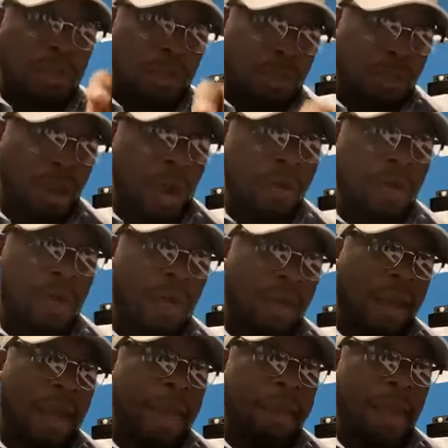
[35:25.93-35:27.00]
to start
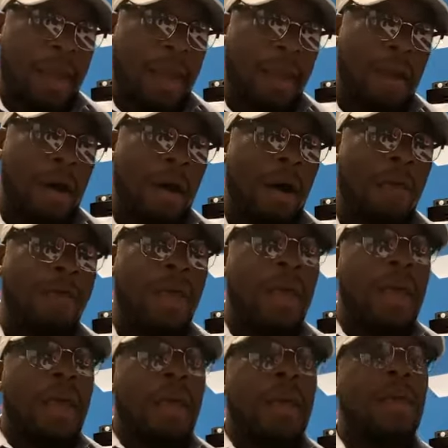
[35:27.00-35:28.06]
this campaign off
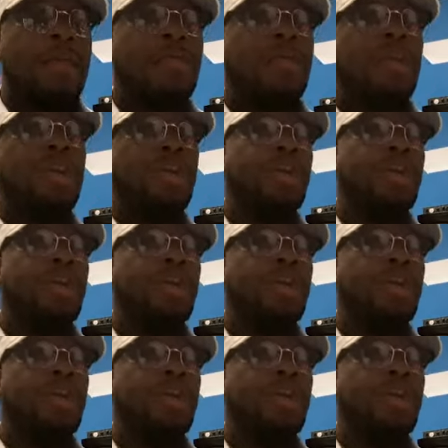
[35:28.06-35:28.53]
is